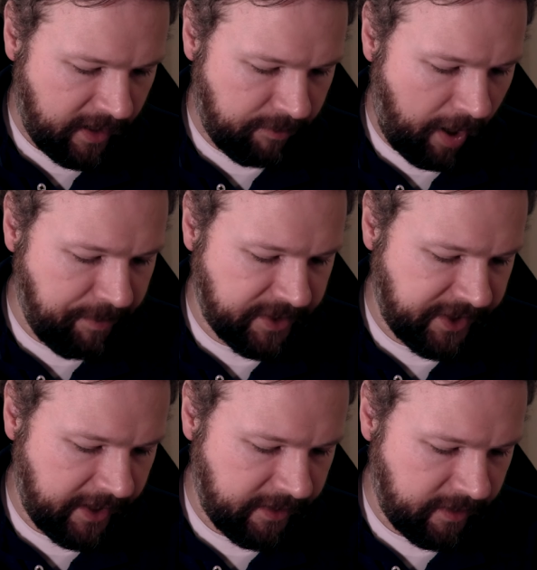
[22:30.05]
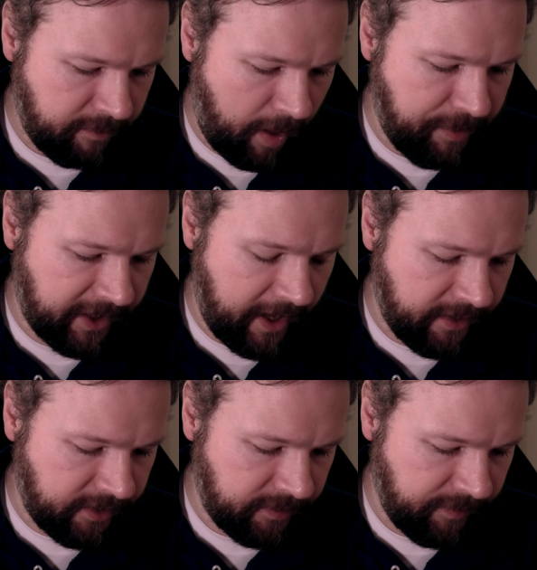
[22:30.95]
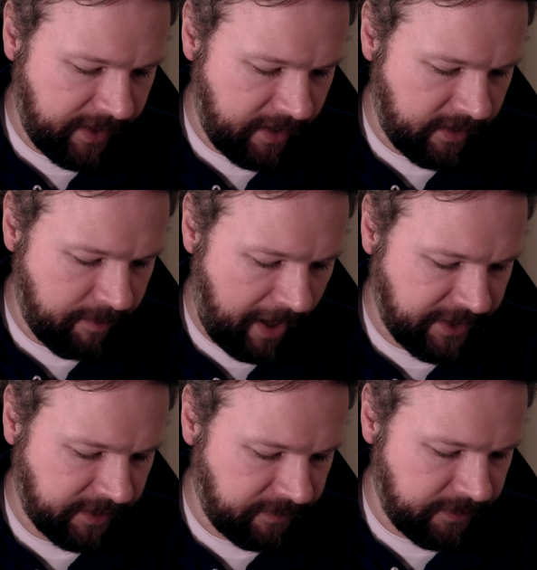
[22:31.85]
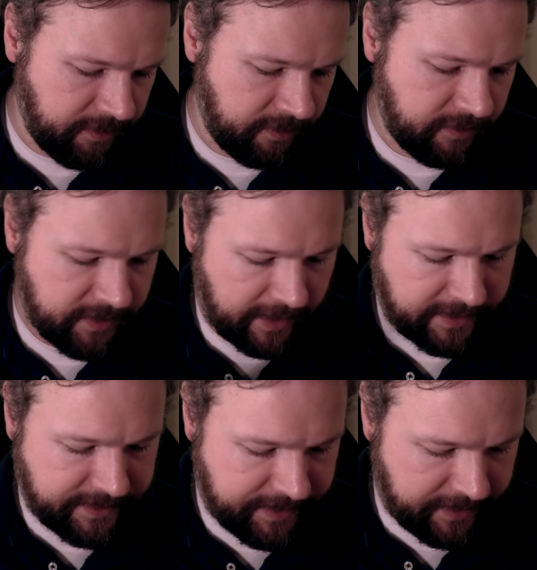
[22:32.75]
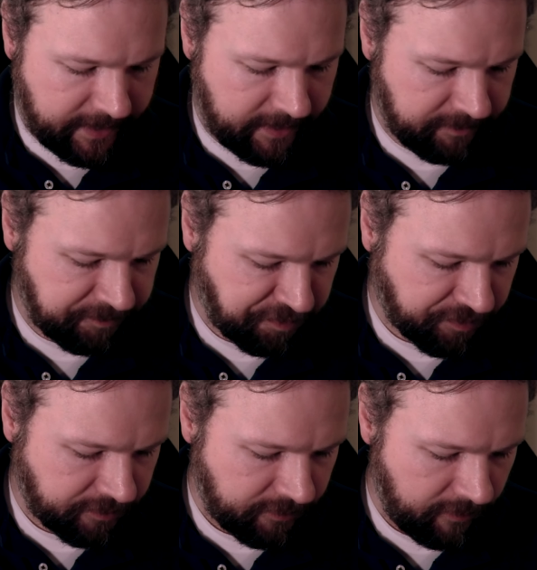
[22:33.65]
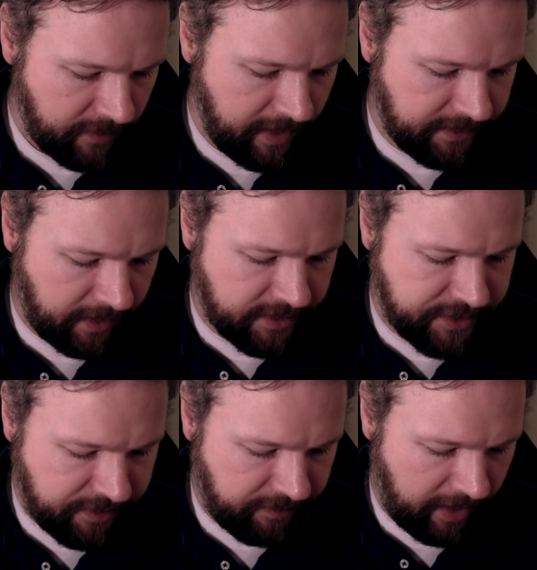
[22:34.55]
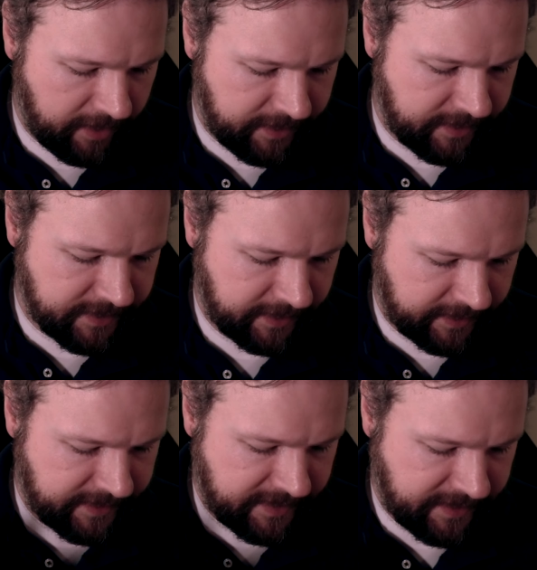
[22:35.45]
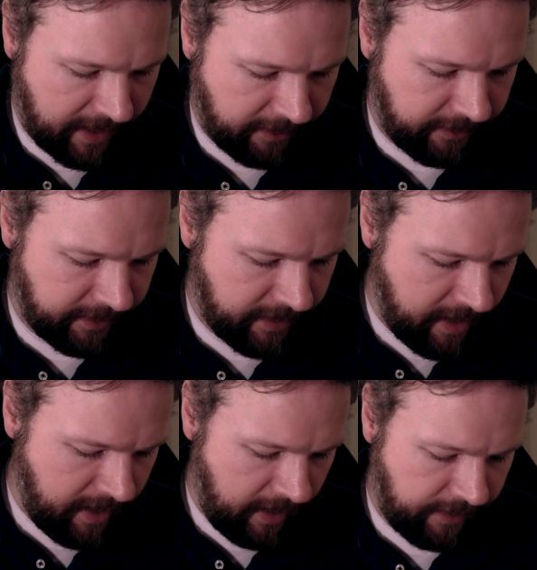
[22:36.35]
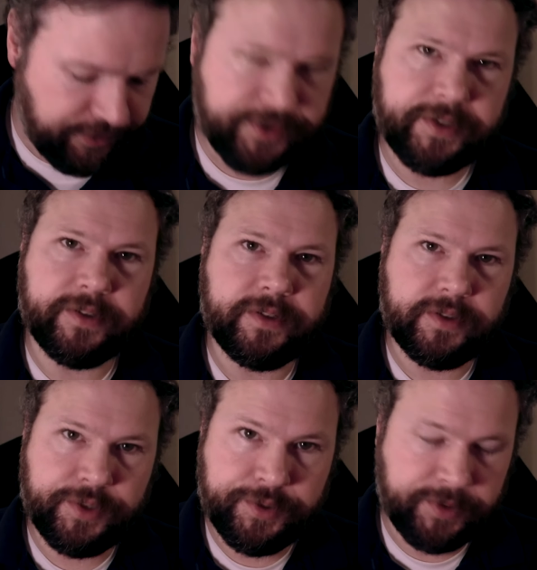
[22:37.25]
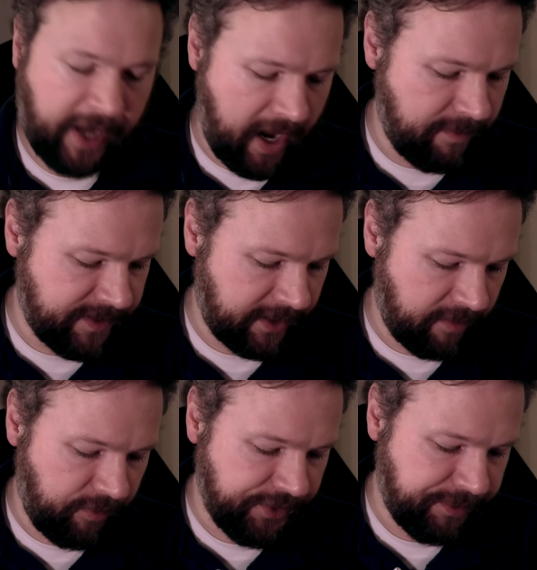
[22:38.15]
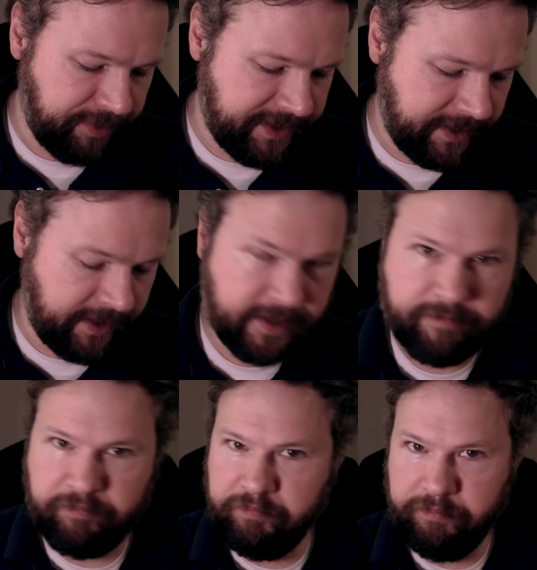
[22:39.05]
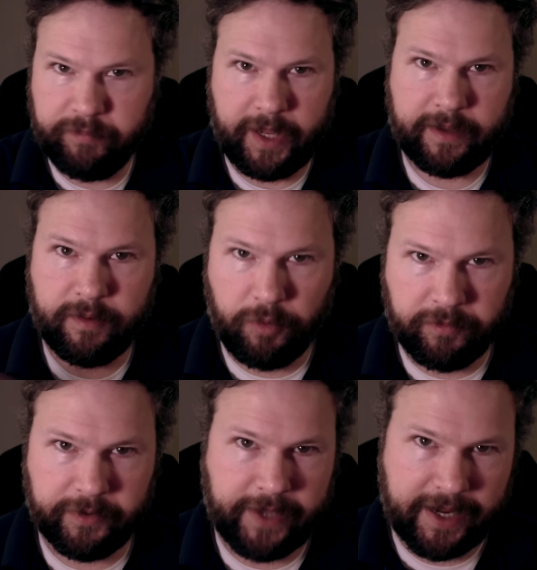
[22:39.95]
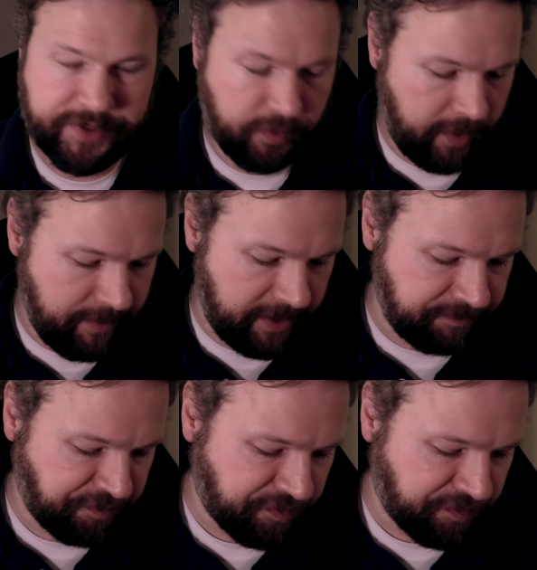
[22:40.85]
Papageno in The Magic Flute, who's like seeking. And Don Giovanni is like a desiring. And there's 2 types, like a multiplicity, like over 1,000 women.